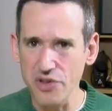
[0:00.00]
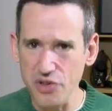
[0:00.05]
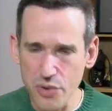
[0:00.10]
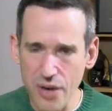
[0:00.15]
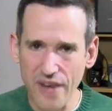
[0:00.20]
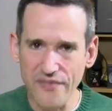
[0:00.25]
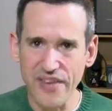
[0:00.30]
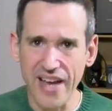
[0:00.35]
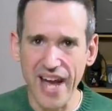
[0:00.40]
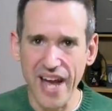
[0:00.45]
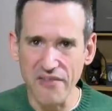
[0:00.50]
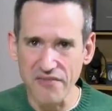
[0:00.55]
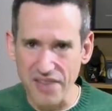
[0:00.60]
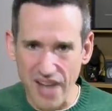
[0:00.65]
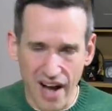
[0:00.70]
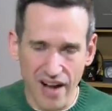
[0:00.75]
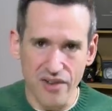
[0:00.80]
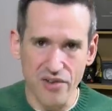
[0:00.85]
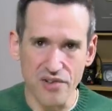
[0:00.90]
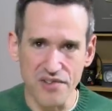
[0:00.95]
you do have to have
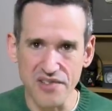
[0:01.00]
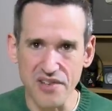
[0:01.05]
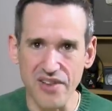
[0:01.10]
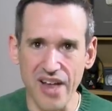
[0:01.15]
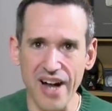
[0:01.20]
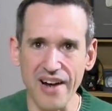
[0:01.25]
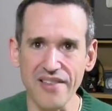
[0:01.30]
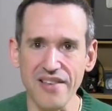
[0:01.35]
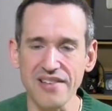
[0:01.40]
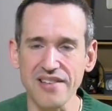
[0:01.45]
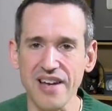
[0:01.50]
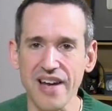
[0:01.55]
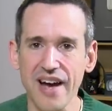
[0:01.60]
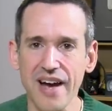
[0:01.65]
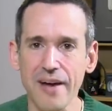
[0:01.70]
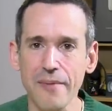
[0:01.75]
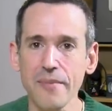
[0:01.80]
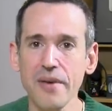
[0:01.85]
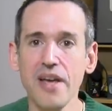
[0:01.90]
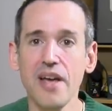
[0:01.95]
dongles a lot of the
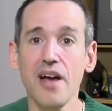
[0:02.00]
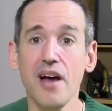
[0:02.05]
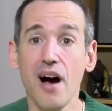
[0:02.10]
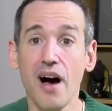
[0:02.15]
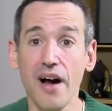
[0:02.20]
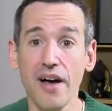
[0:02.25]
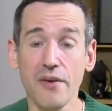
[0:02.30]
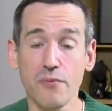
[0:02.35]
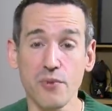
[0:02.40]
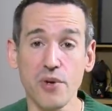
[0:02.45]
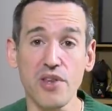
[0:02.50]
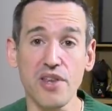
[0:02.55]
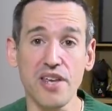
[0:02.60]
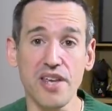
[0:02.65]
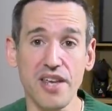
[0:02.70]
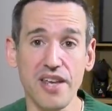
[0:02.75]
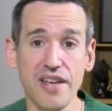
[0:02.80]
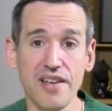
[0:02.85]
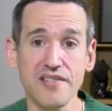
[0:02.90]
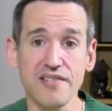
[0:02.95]
time, uh, it
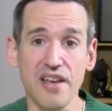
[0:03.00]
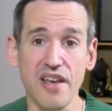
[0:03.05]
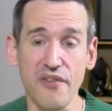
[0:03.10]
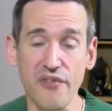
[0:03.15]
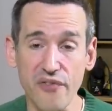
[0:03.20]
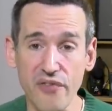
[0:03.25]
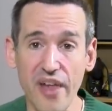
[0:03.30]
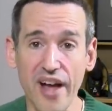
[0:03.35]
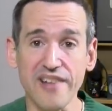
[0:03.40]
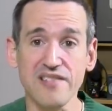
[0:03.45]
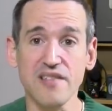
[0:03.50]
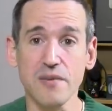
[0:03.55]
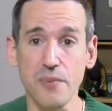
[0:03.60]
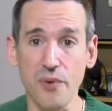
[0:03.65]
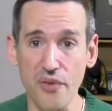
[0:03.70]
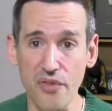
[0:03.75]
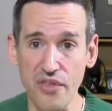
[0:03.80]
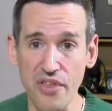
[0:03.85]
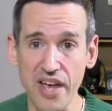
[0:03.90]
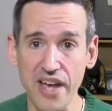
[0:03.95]
really is a
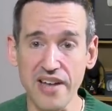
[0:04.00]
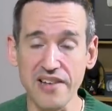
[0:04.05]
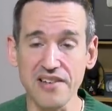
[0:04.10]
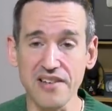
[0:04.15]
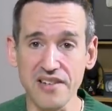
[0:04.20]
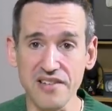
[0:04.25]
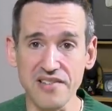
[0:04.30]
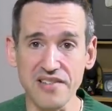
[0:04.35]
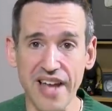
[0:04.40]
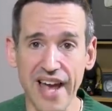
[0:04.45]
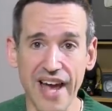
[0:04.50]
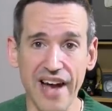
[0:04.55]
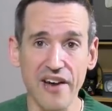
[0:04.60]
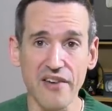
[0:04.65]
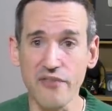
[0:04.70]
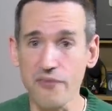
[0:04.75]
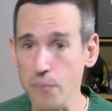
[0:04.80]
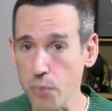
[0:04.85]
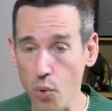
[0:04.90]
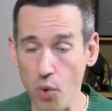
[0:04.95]
flexible thing to just
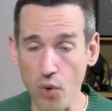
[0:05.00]
have